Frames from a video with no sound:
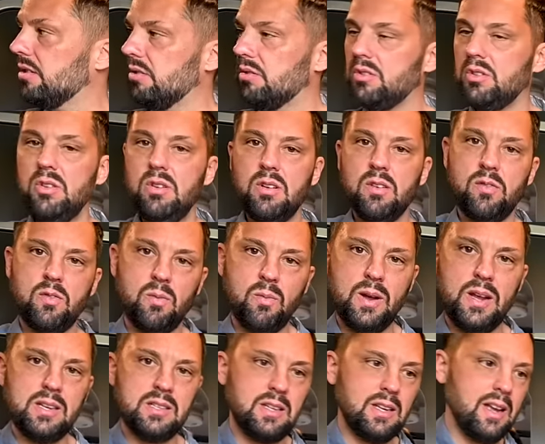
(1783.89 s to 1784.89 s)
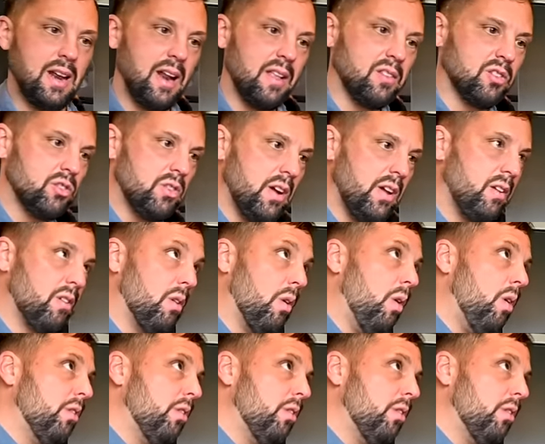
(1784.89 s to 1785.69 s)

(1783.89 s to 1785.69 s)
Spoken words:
There's two different ways to get out of the trailer.